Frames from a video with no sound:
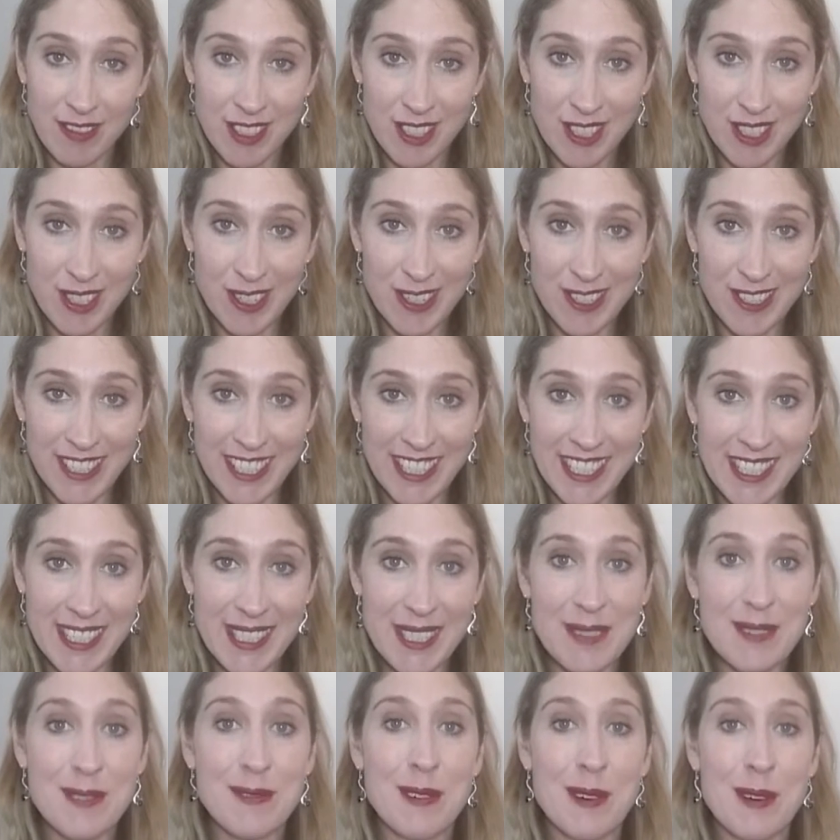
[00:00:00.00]
stories
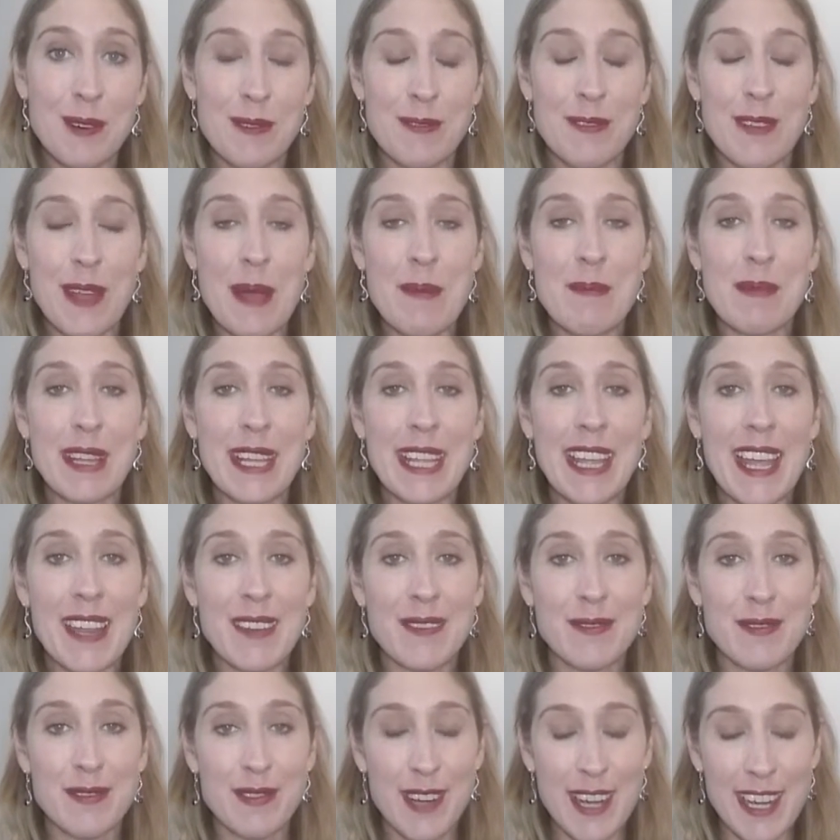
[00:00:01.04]
for family
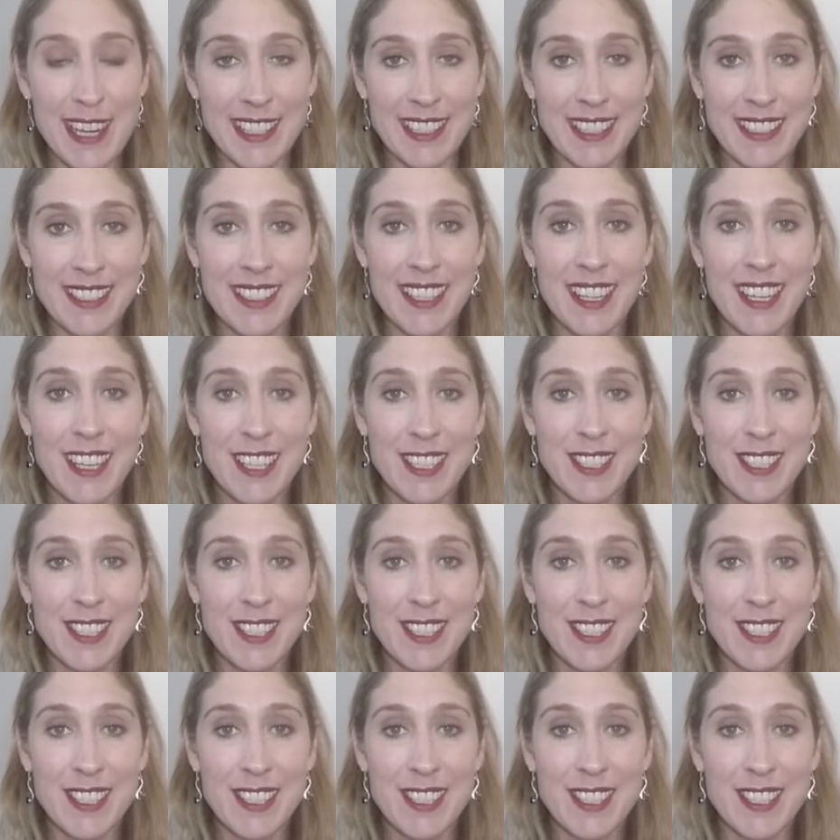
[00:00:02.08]
and friends